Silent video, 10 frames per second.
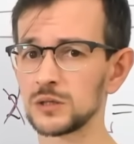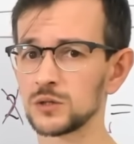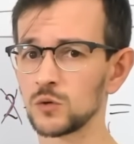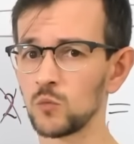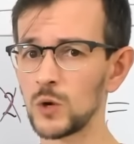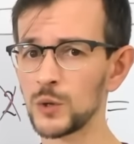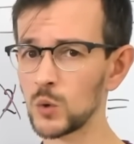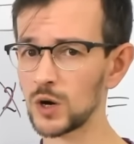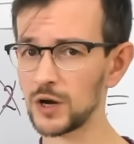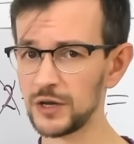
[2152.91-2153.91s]
So when
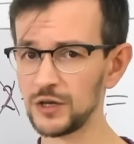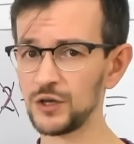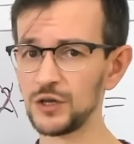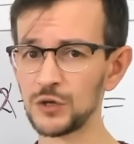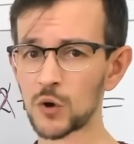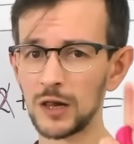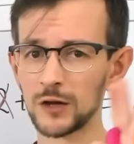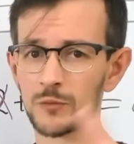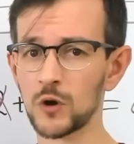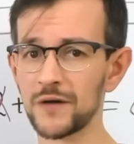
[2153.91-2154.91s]
you in your
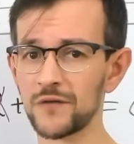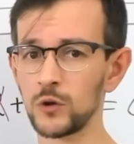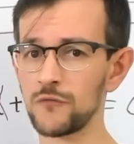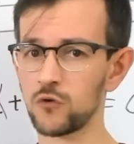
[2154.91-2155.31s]
algorithm you have only